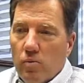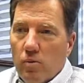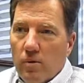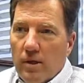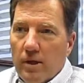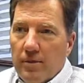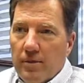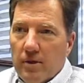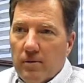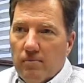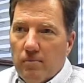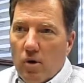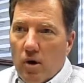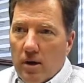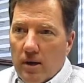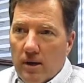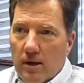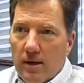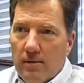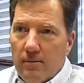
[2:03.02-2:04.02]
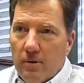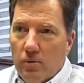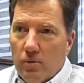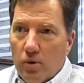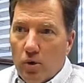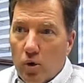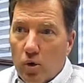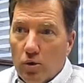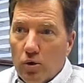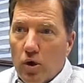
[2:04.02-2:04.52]
that the bonding company
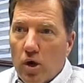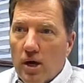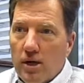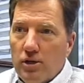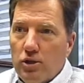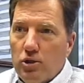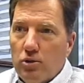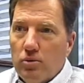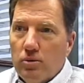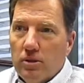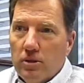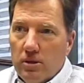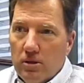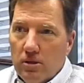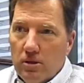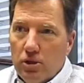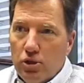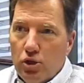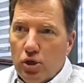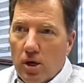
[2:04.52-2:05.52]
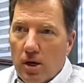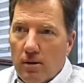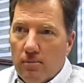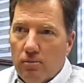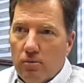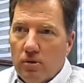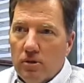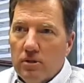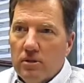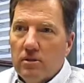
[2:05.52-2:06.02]
would hold on to until the job
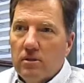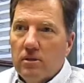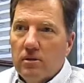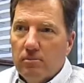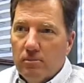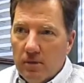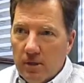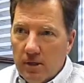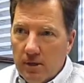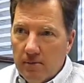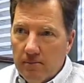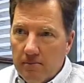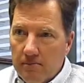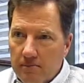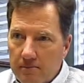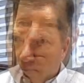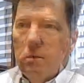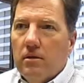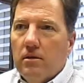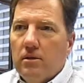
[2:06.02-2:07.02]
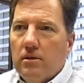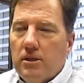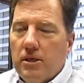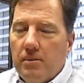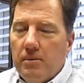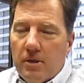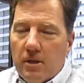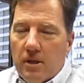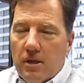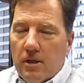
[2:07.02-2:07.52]
was completed.
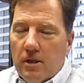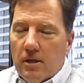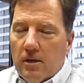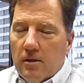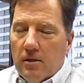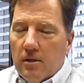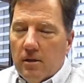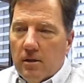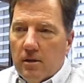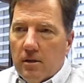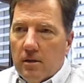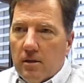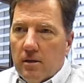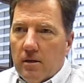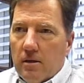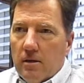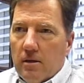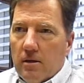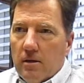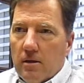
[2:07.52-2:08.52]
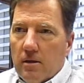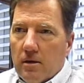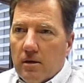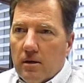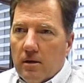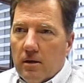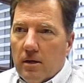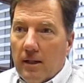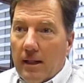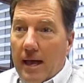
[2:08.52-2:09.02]
Typically, the
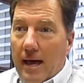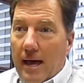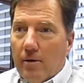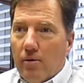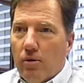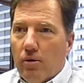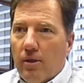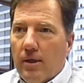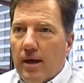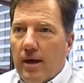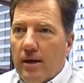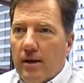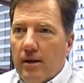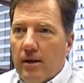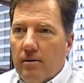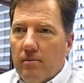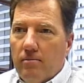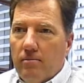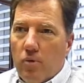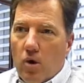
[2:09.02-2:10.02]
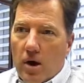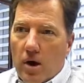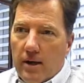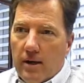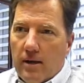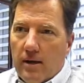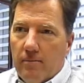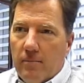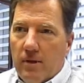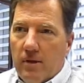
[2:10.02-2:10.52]
collateral that a bonding
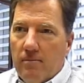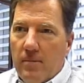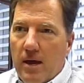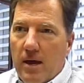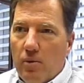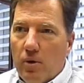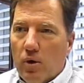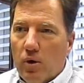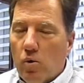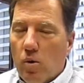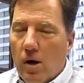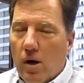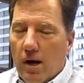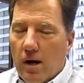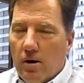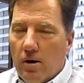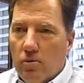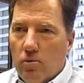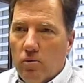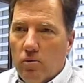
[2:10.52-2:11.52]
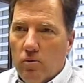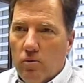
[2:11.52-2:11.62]
company may require,